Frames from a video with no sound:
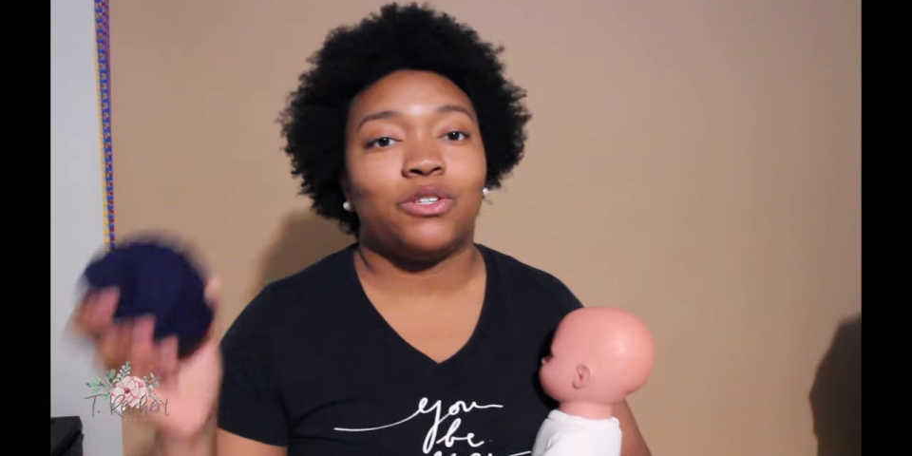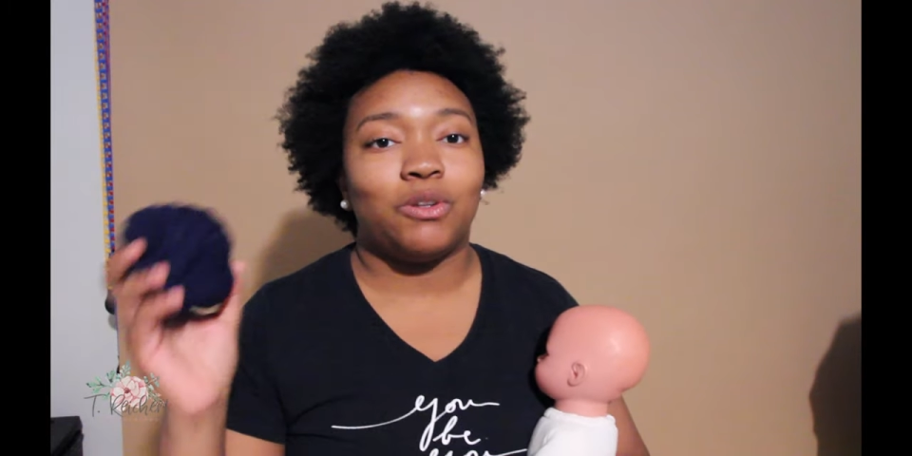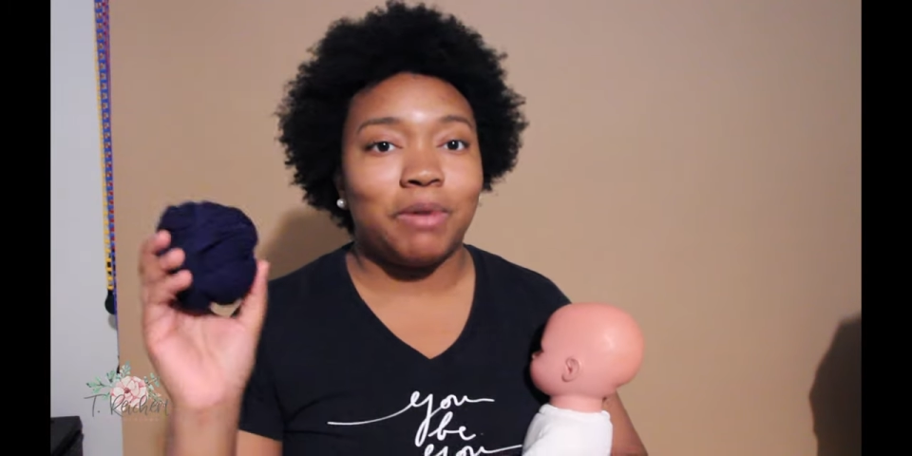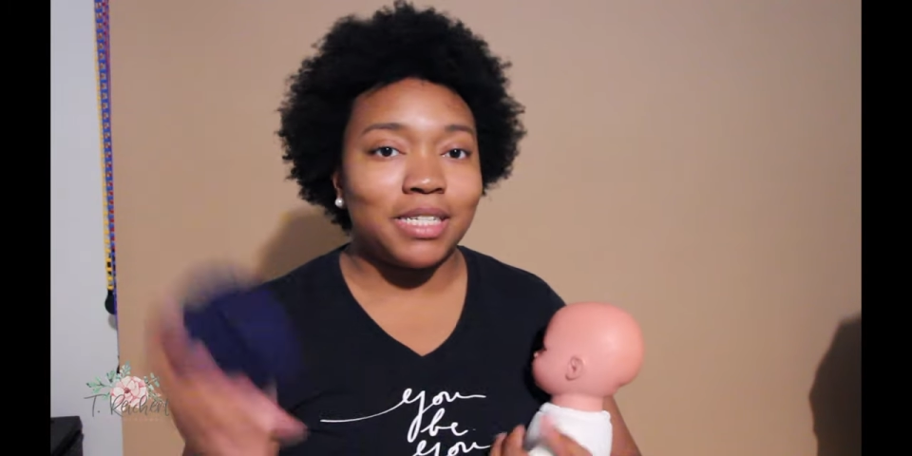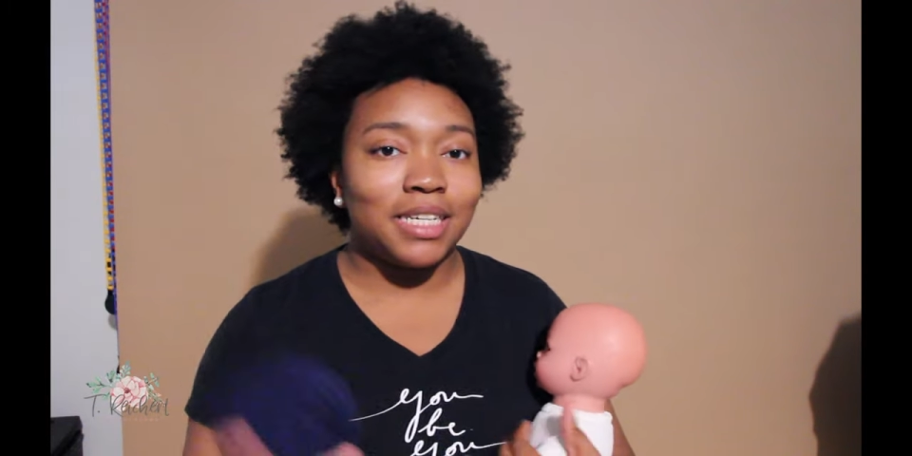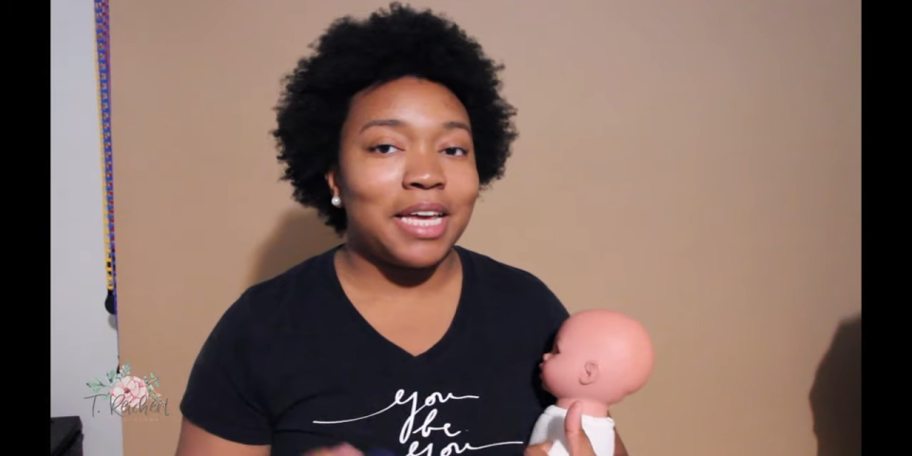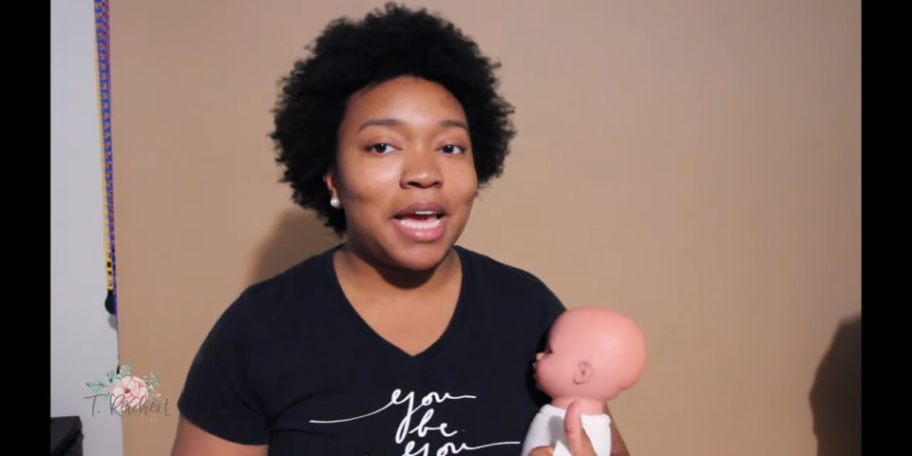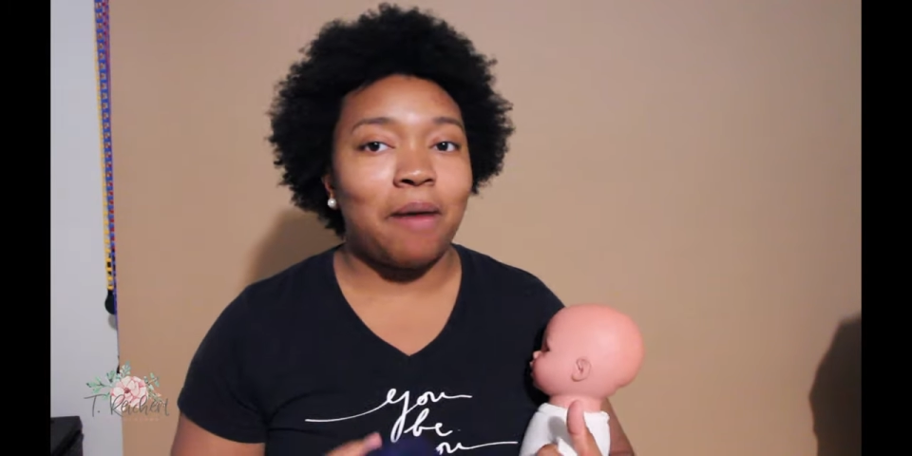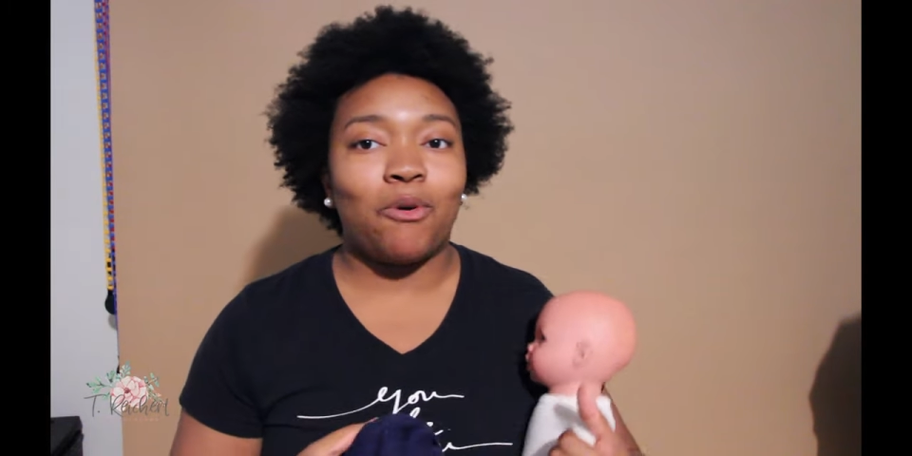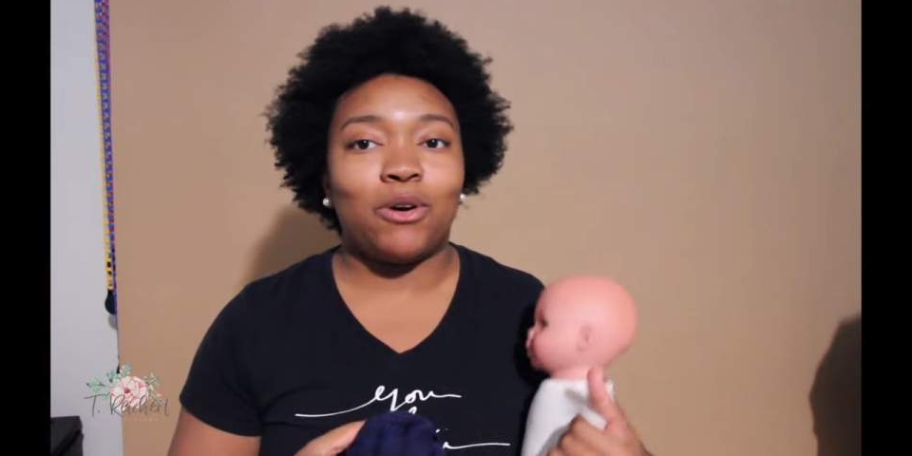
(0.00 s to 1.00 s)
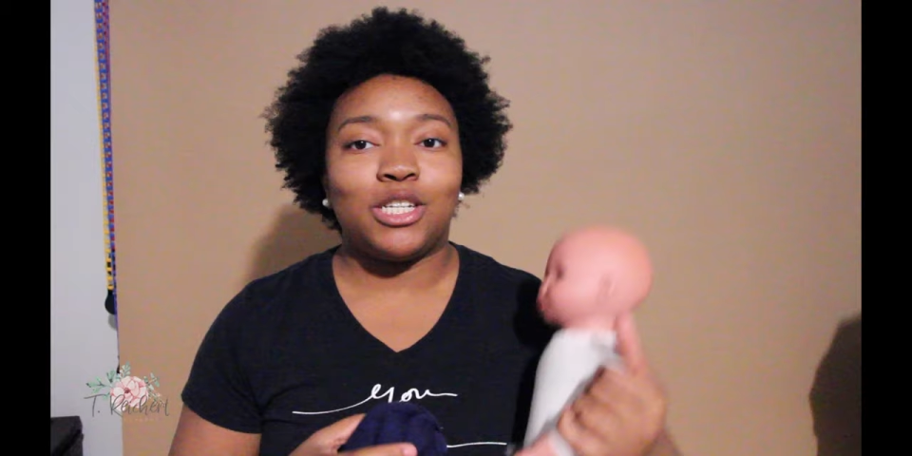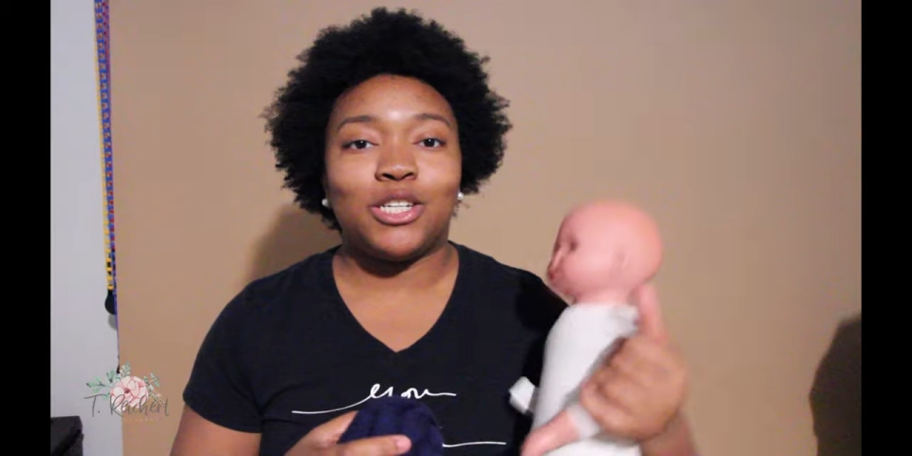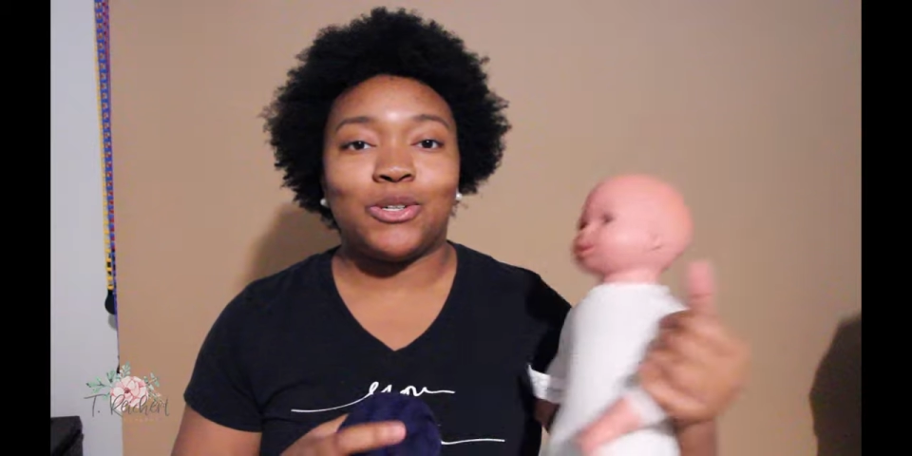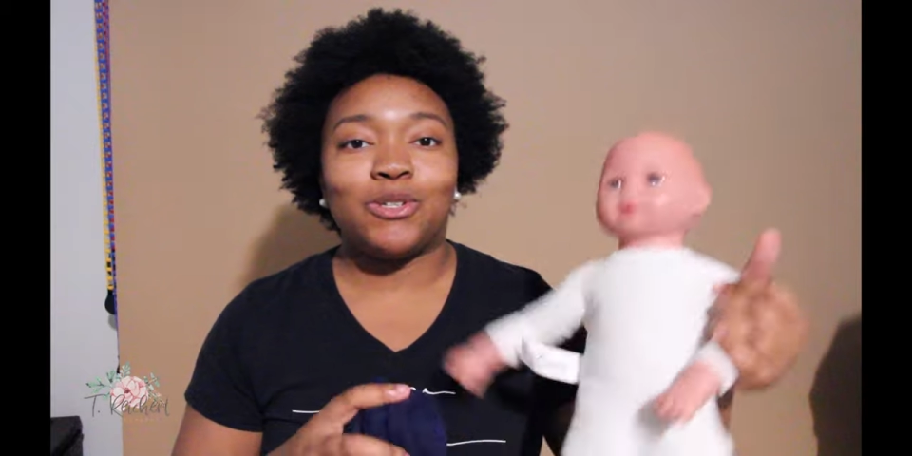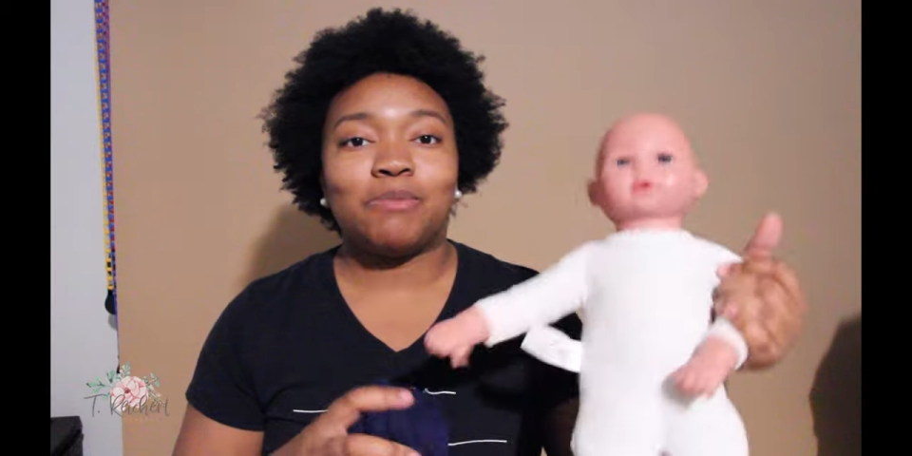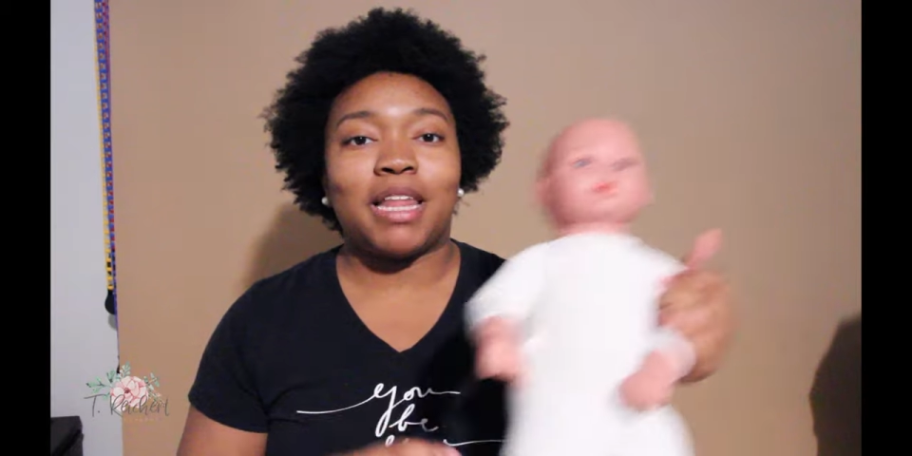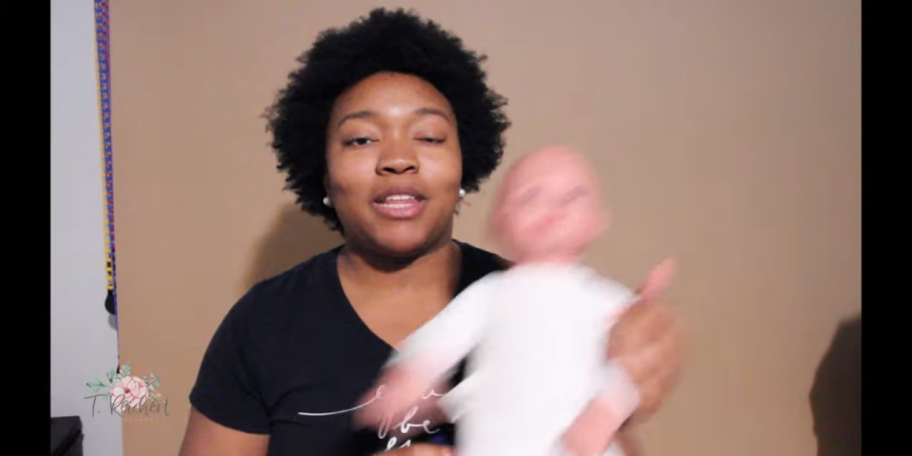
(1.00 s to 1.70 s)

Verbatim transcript: So basically I'm going to use my